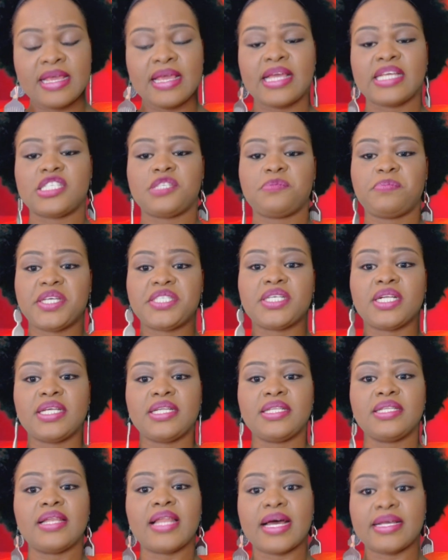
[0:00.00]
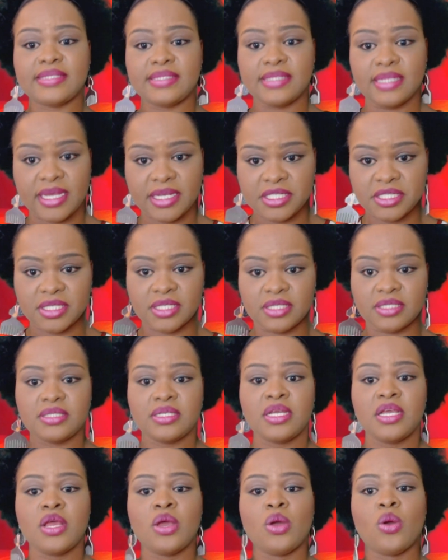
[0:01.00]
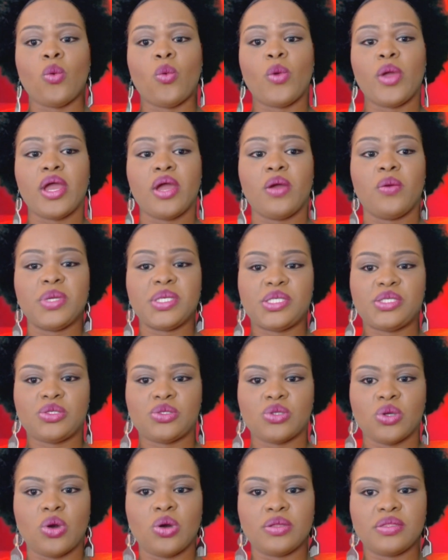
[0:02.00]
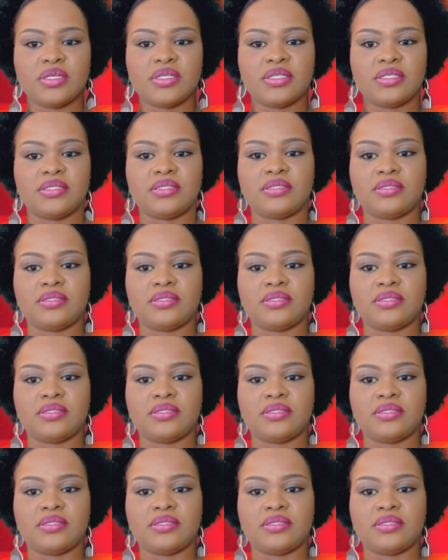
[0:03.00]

especially in the last election, where we saw the